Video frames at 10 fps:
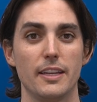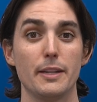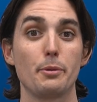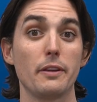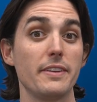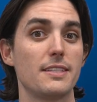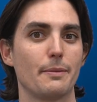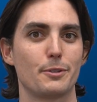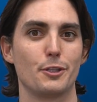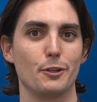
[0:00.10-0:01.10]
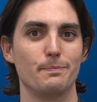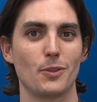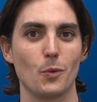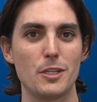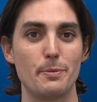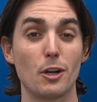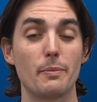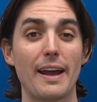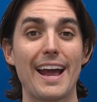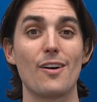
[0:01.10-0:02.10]
In a previous episode, we spoke
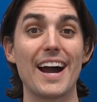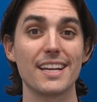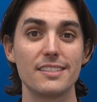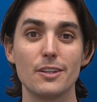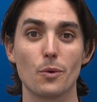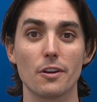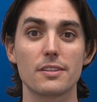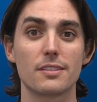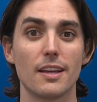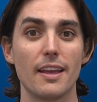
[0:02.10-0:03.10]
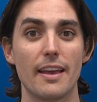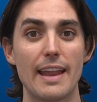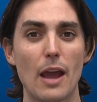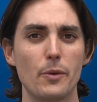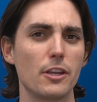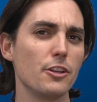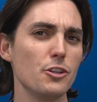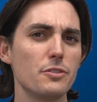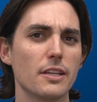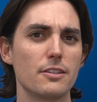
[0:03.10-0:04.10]
about how IC works and how we can
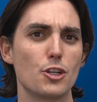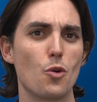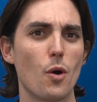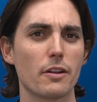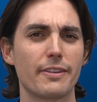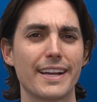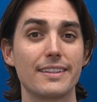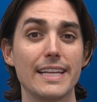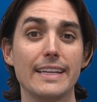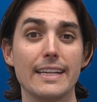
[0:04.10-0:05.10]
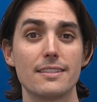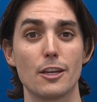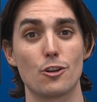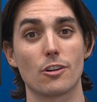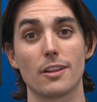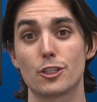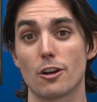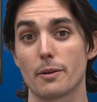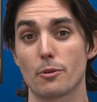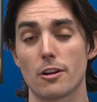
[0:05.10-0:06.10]
use it to quantify cleanliness in our
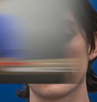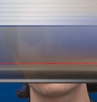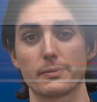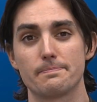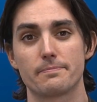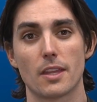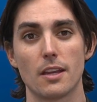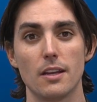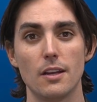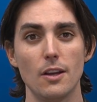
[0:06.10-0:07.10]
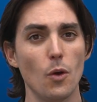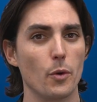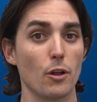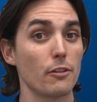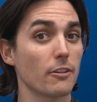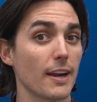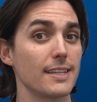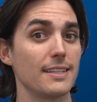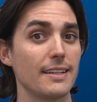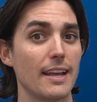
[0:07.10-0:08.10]
electronic products. When all our
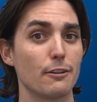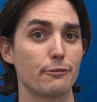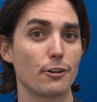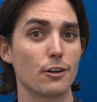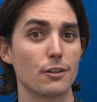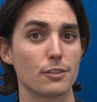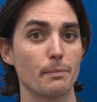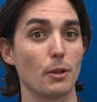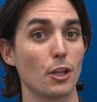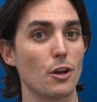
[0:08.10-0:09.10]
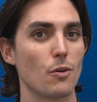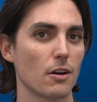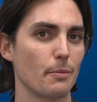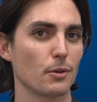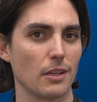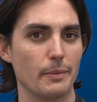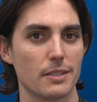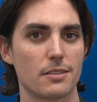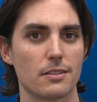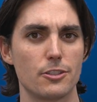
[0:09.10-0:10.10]
IC data falls below our upper
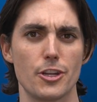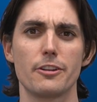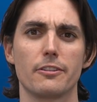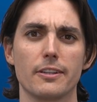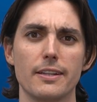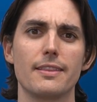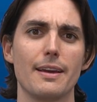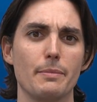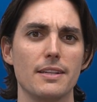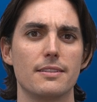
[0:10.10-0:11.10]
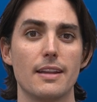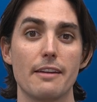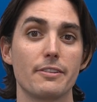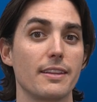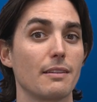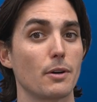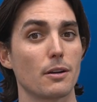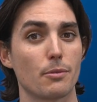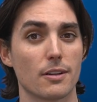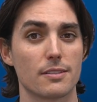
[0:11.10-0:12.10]
limits, generally that means that everything about our
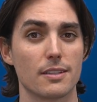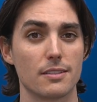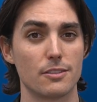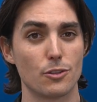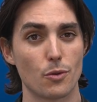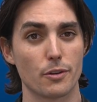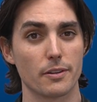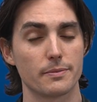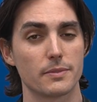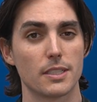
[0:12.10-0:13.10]
process is in order.